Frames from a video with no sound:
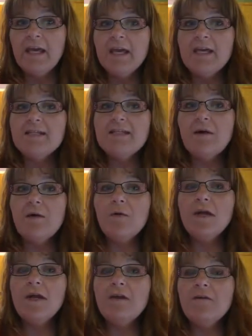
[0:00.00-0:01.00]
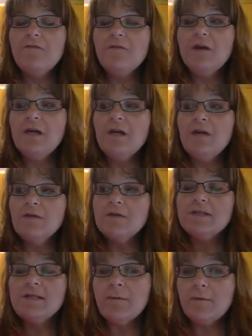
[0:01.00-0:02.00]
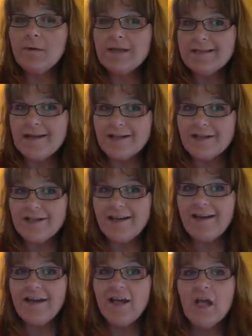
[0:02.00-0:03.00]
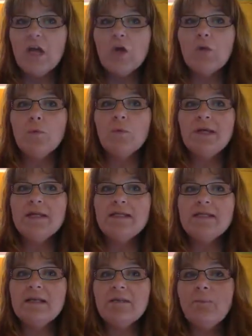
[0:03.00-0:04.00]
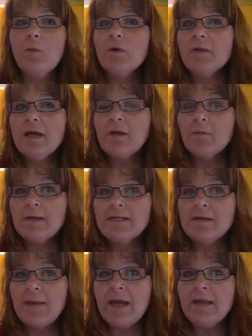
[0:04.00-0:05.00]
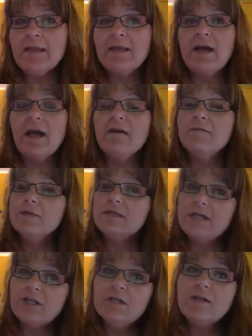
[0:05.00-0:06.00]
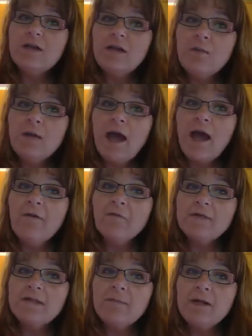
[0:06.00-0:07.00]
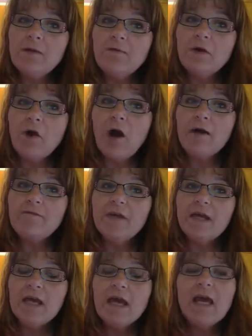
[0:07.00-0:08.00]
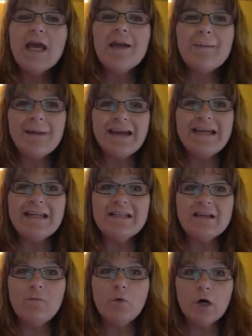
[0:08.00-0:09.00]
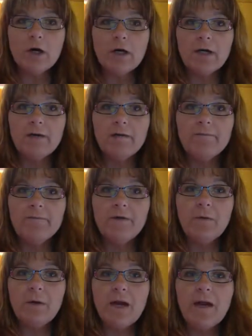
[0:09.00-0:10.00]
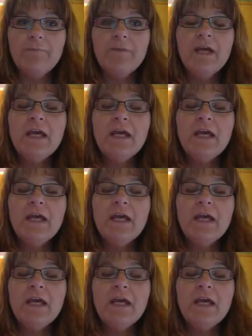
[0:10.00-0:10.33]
So if your summary section reads more like a resume than a conversation that you would have with somebody over coffee, it might need some work. Okay.